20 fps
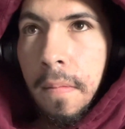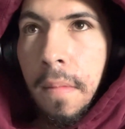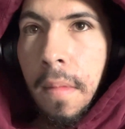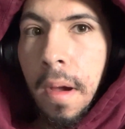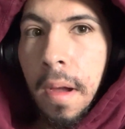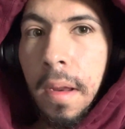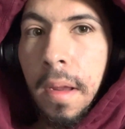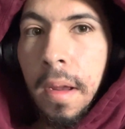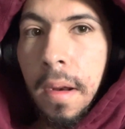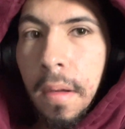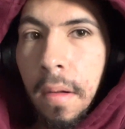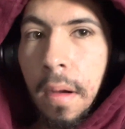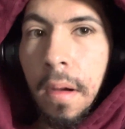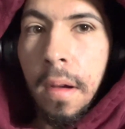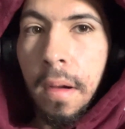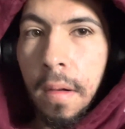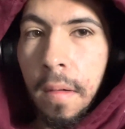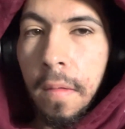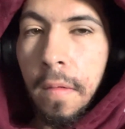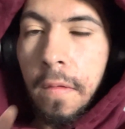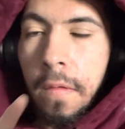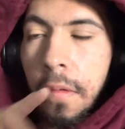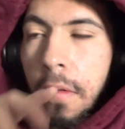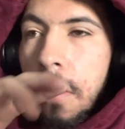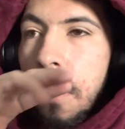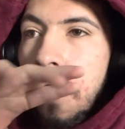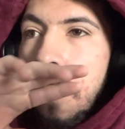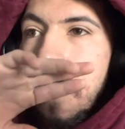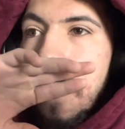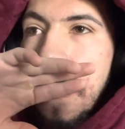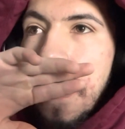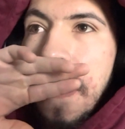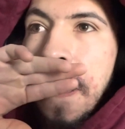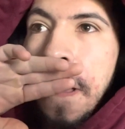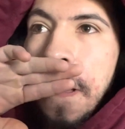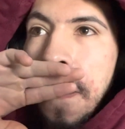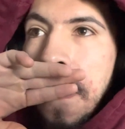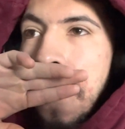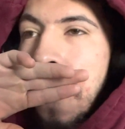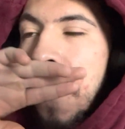I did a full
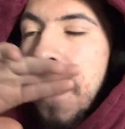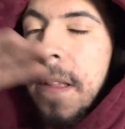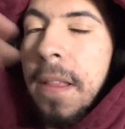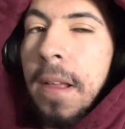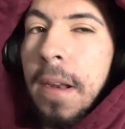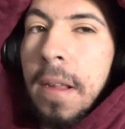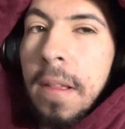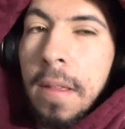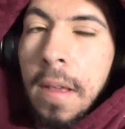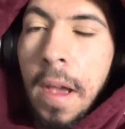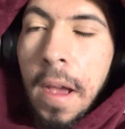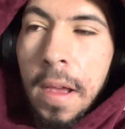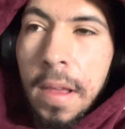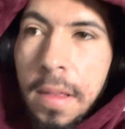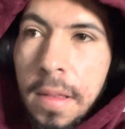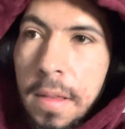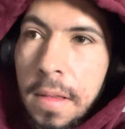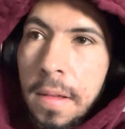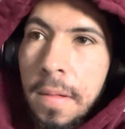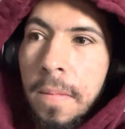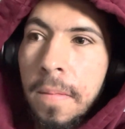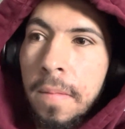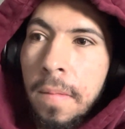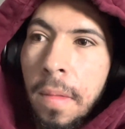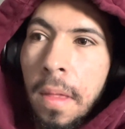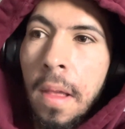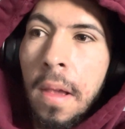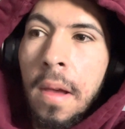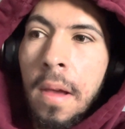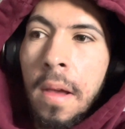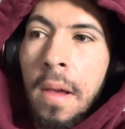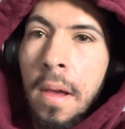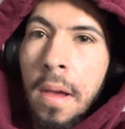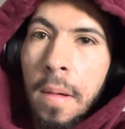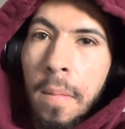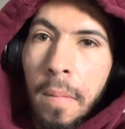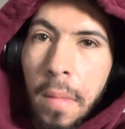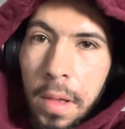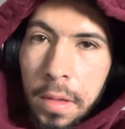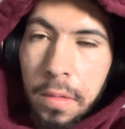one of the designs.
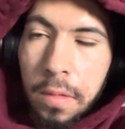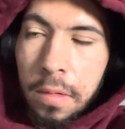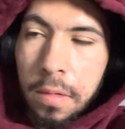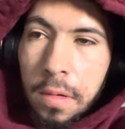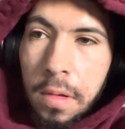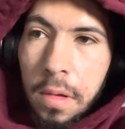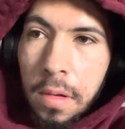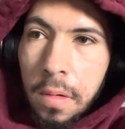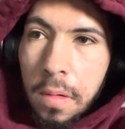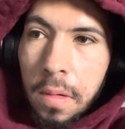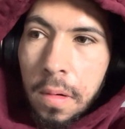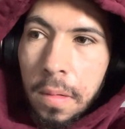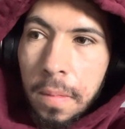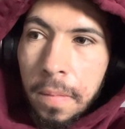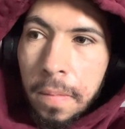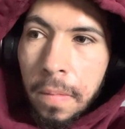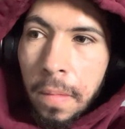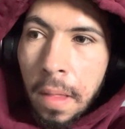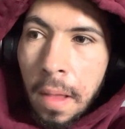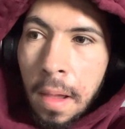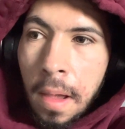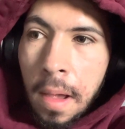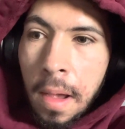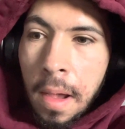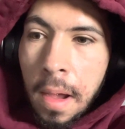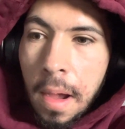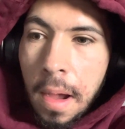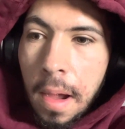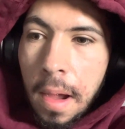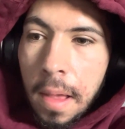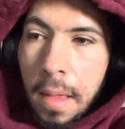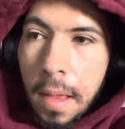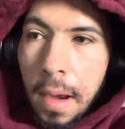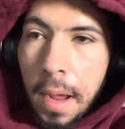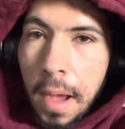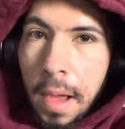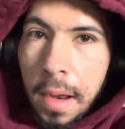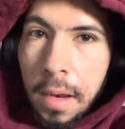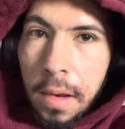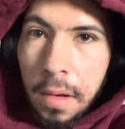Muscles, dude. And then I
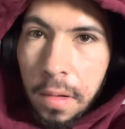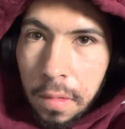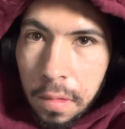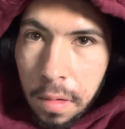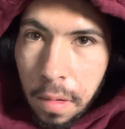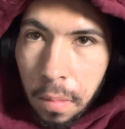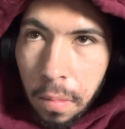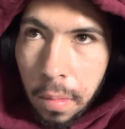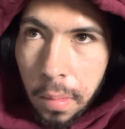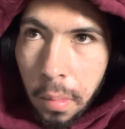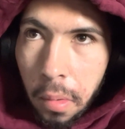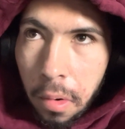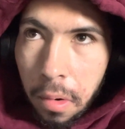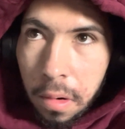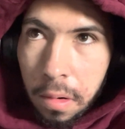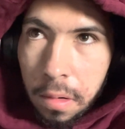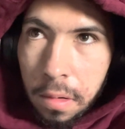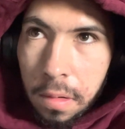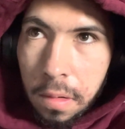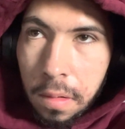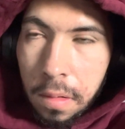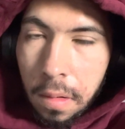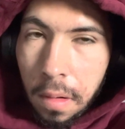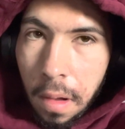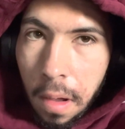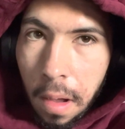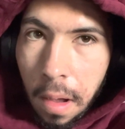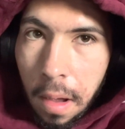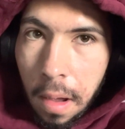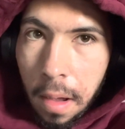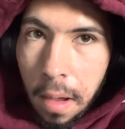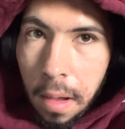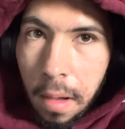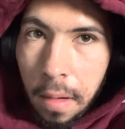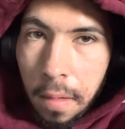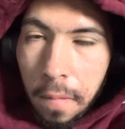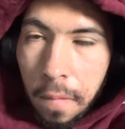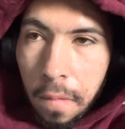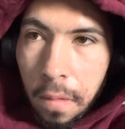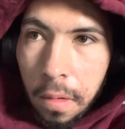had to do some reports
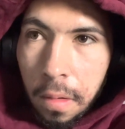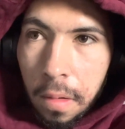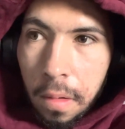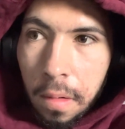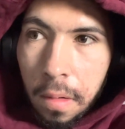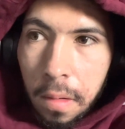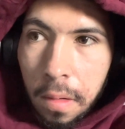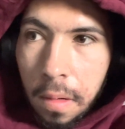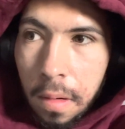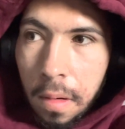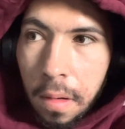for